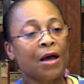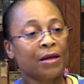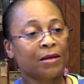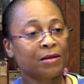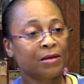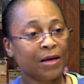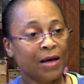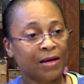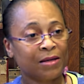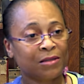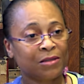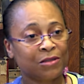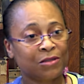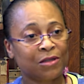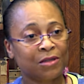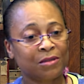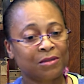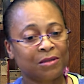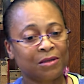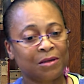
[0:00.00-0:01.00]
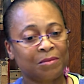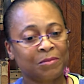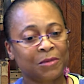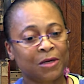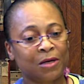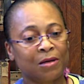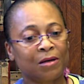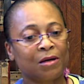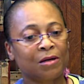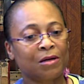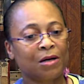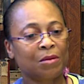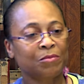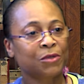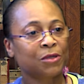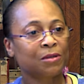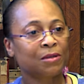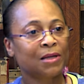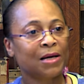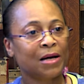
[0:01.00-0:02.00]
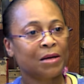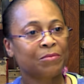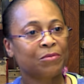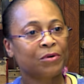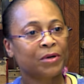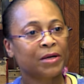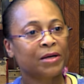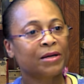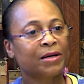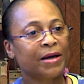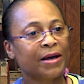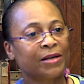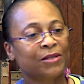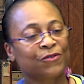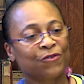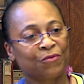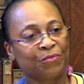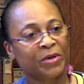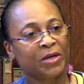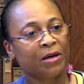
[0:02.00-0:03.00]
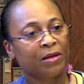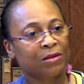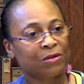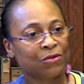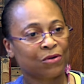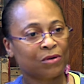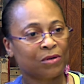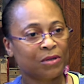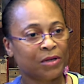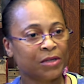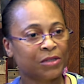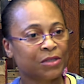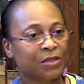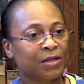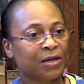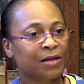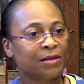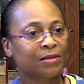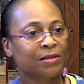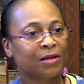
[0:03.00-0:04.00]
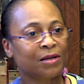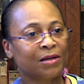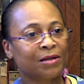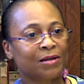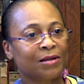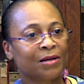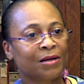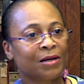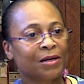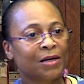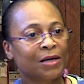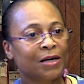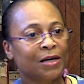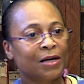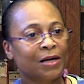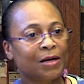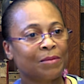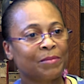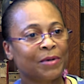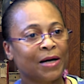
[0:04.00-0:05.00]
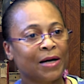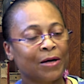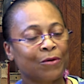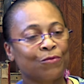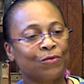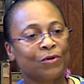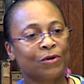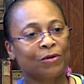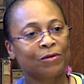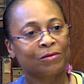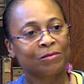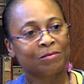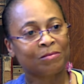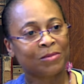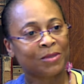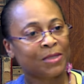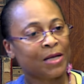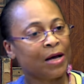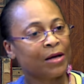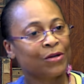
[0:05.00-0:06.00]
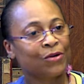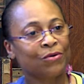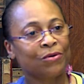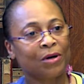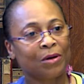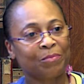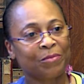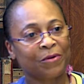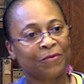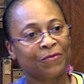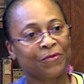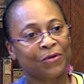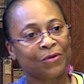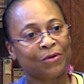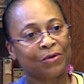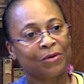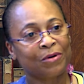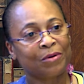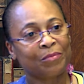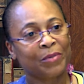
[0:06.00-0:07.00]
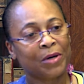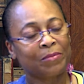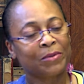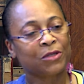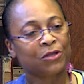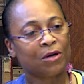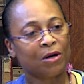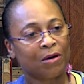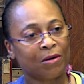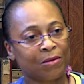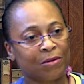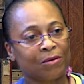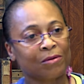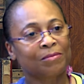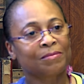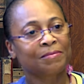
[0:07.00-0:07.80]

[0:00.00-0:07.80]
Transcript: Yes, just um, come to the library and ask for me at the circulation desk, and um, I will sign you up if you're a published author.